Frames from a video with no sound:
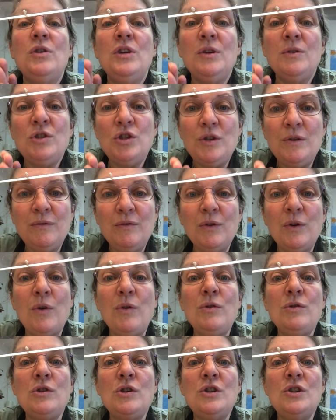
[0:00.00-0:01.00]
What you've
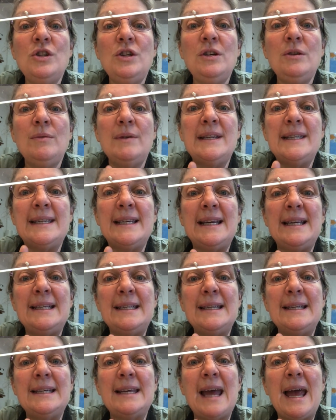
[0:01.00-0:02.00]
got to do is
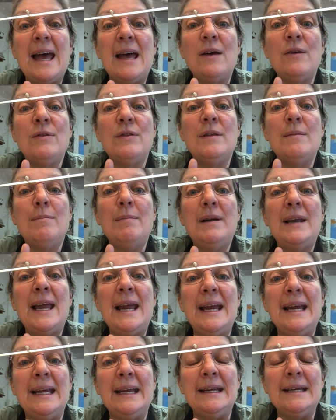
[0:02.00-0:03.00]
listen to how the
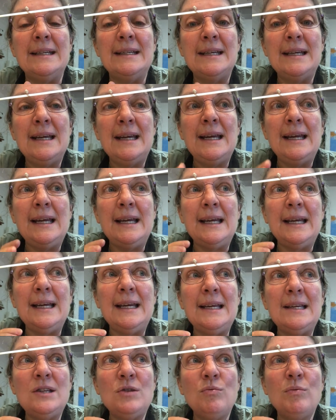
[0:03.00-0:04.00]
blade
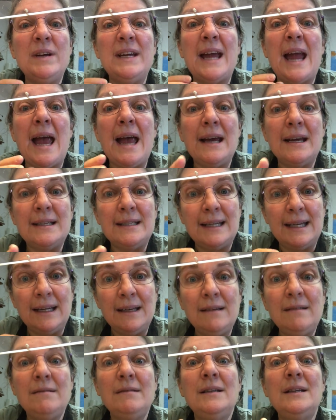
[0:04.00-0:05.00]
is
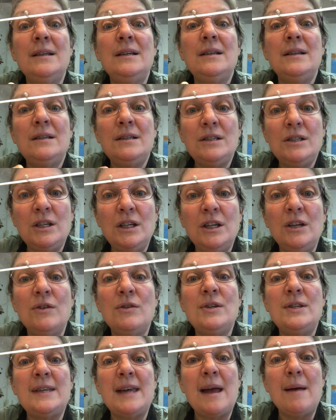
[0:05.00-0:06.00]
reacting to
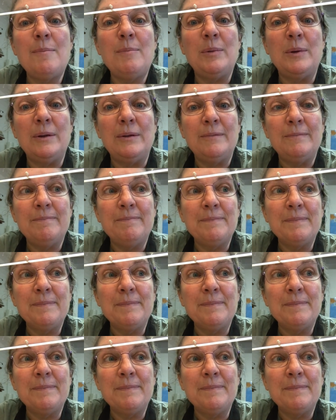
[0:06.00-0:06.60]
your sample.